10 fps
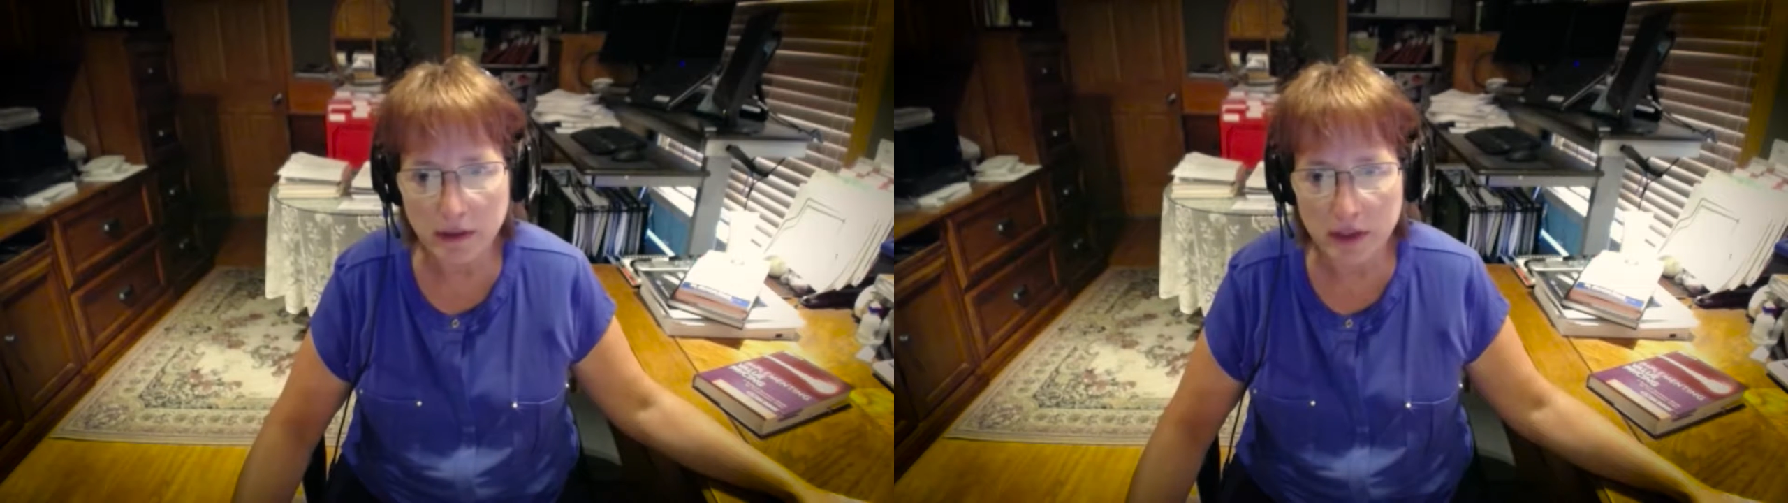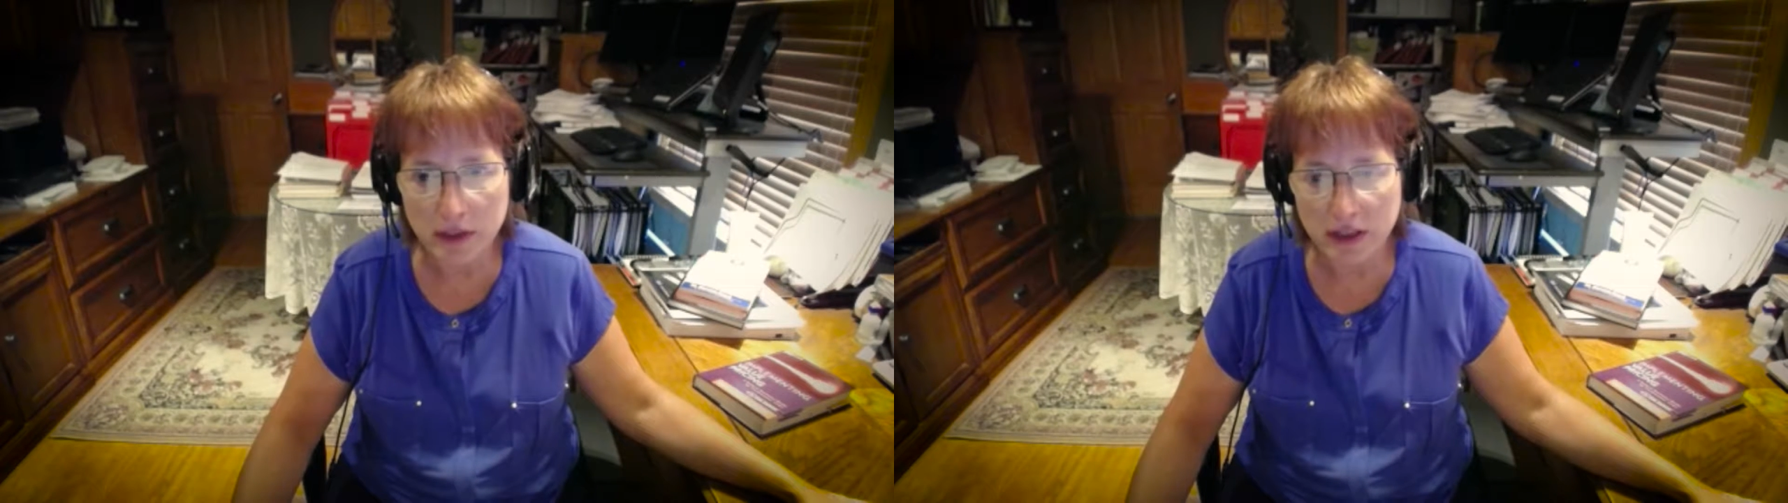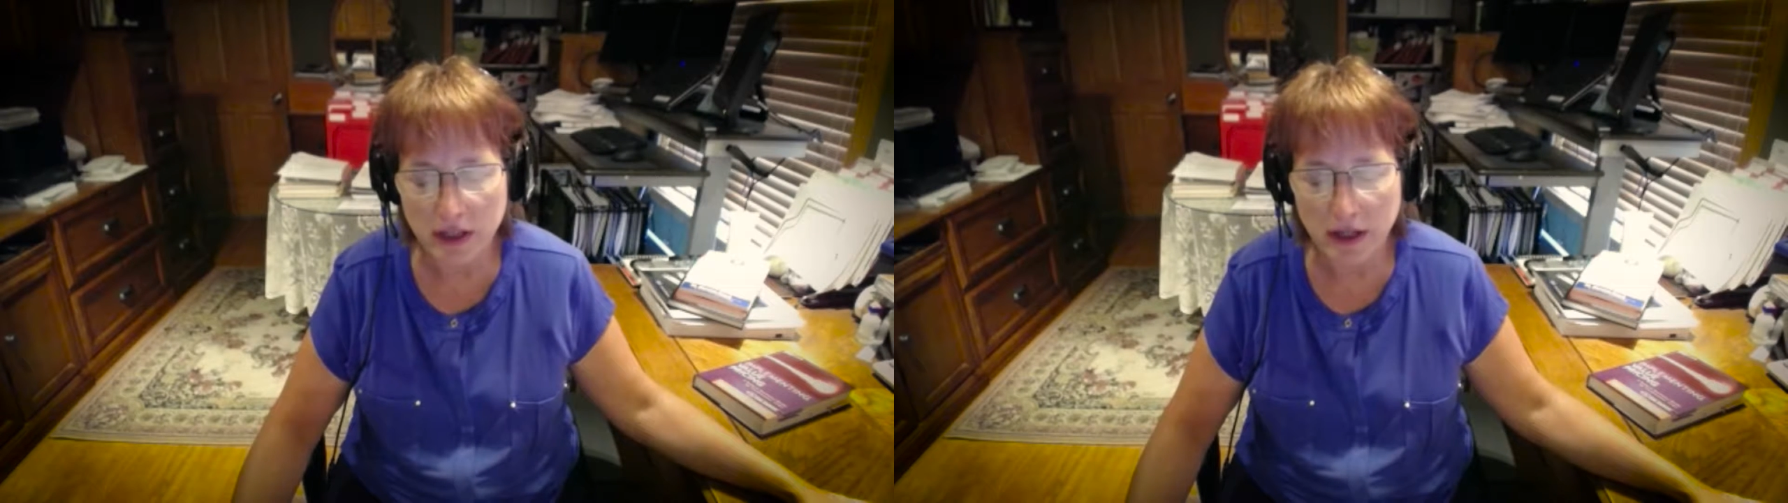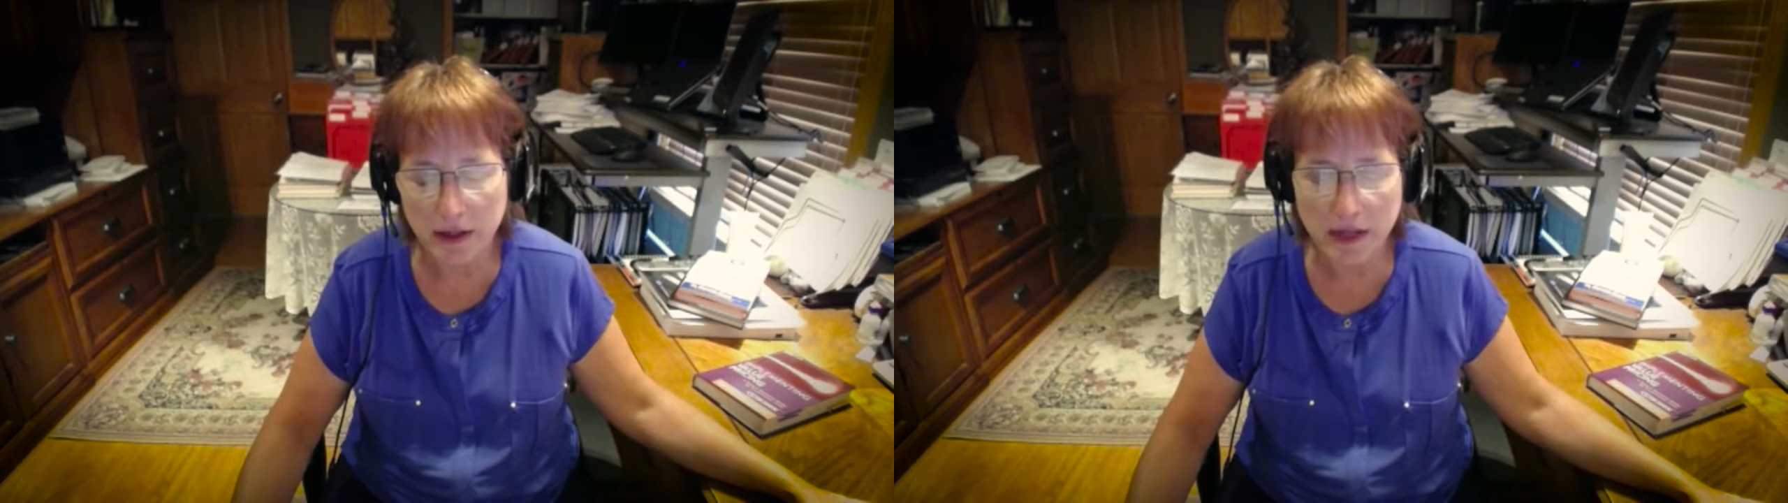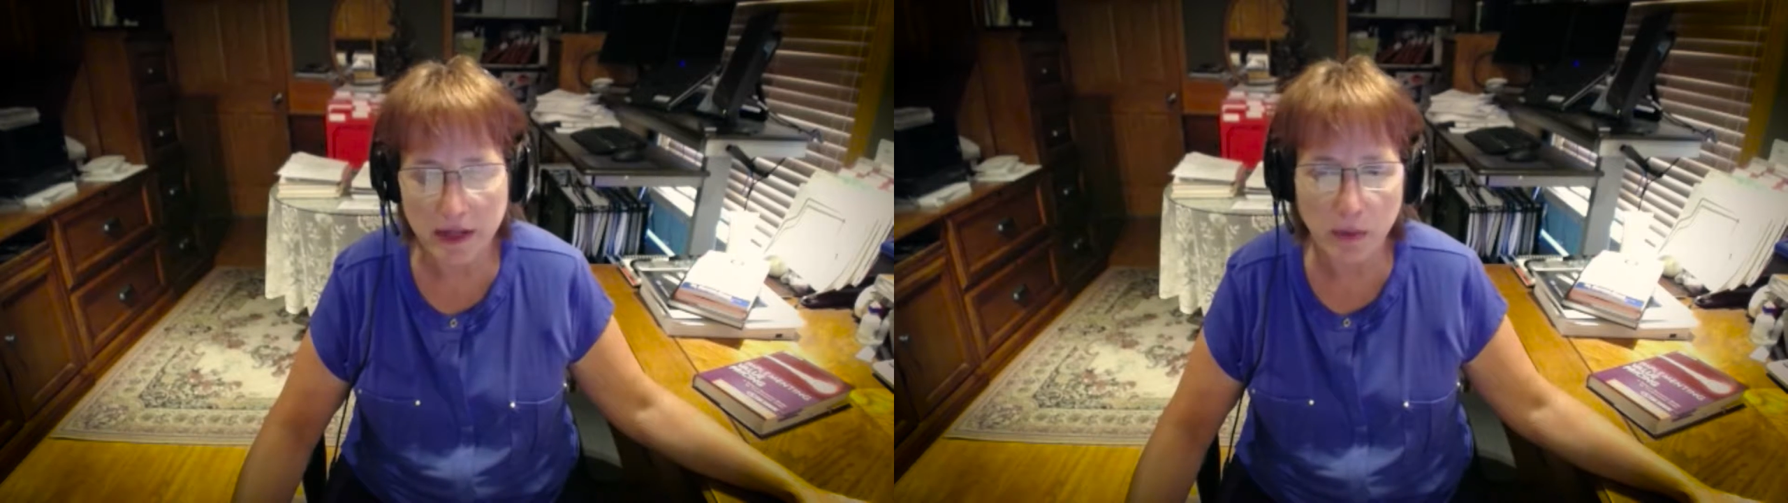which is
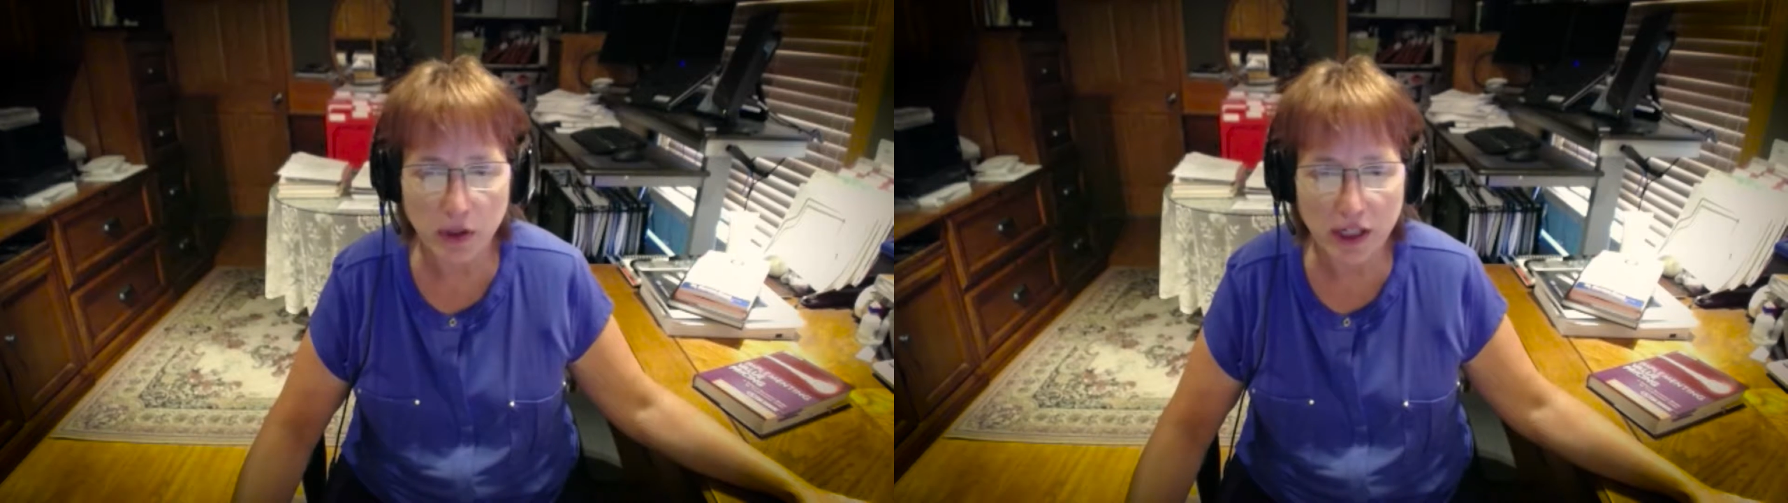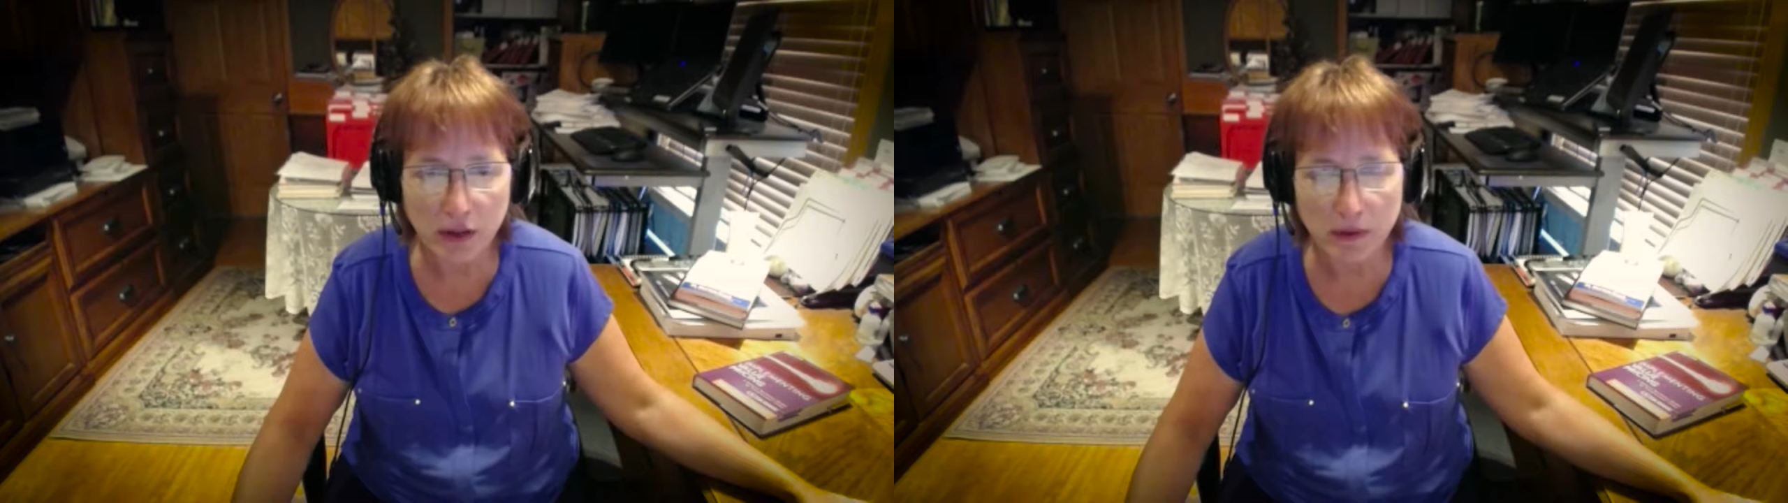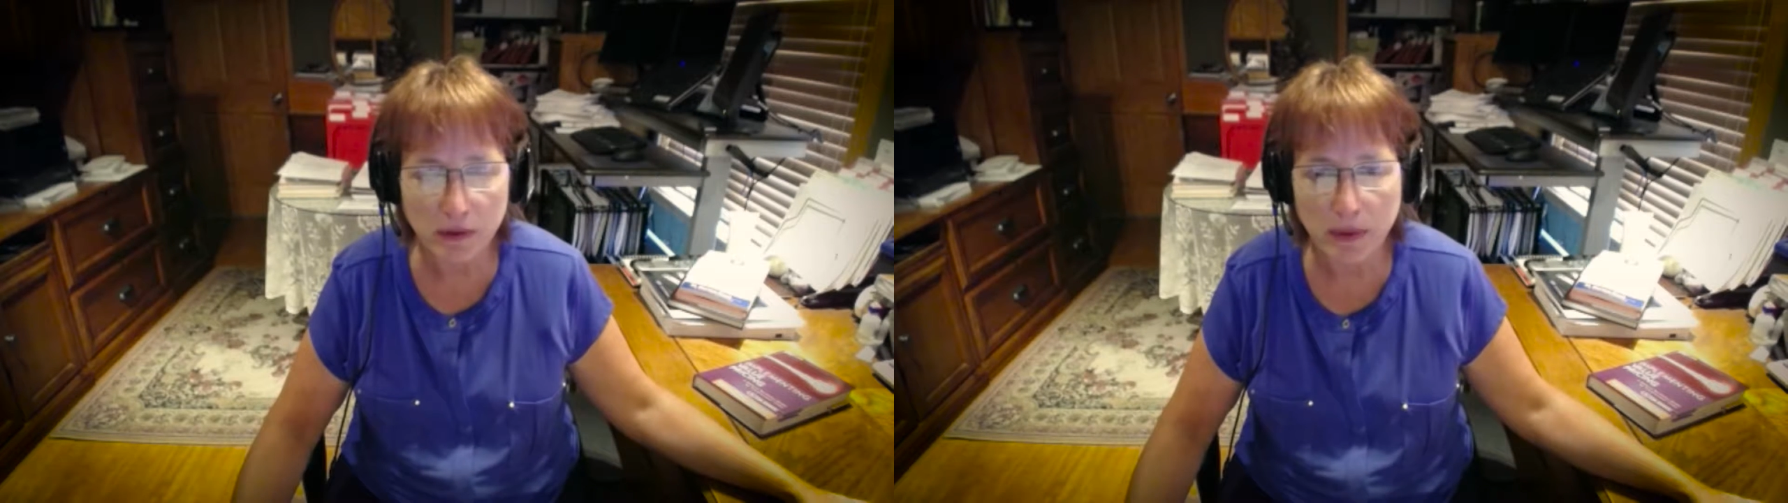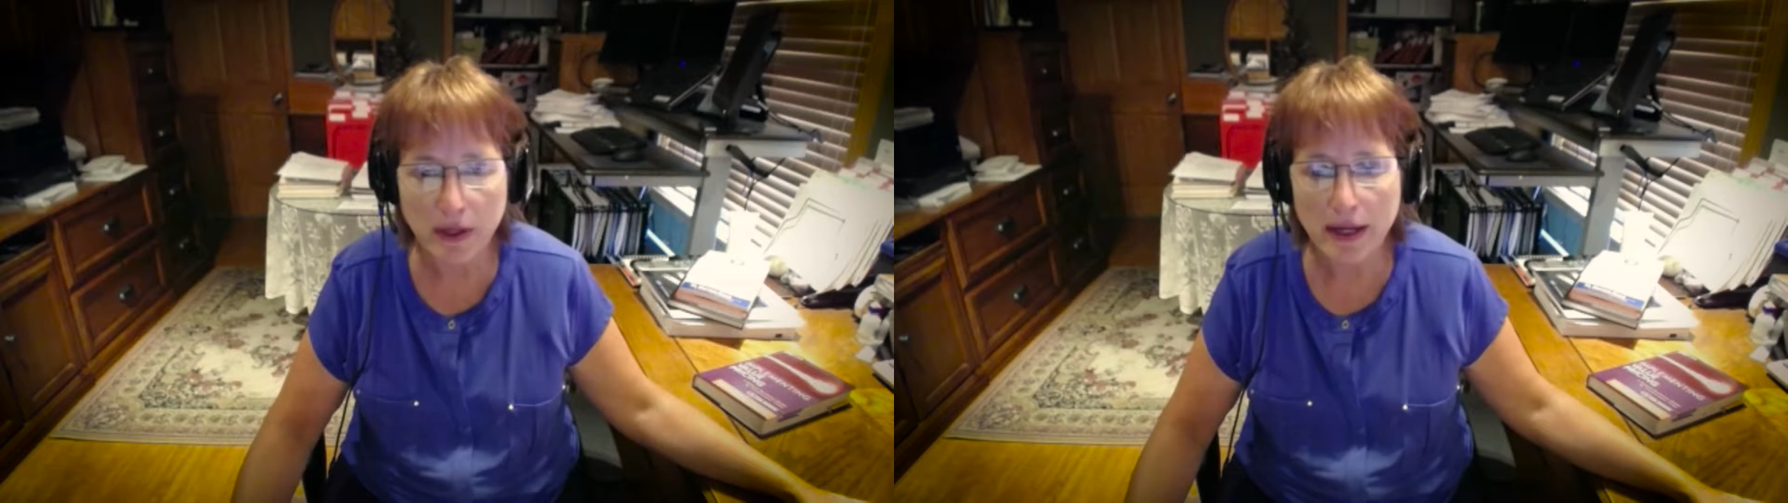a networking group.